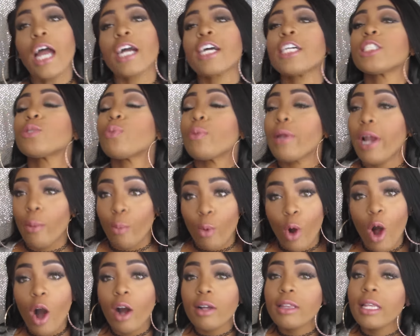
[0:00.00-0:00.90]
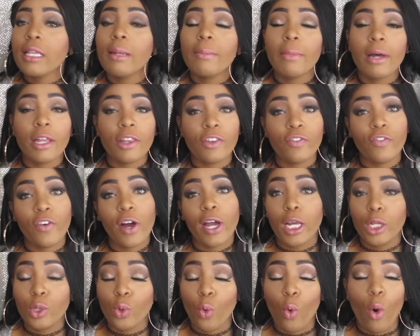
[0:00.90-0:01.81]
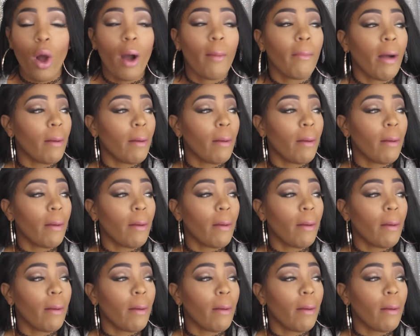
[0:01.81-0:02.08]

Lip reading: Because when I walked in the motherfucking door,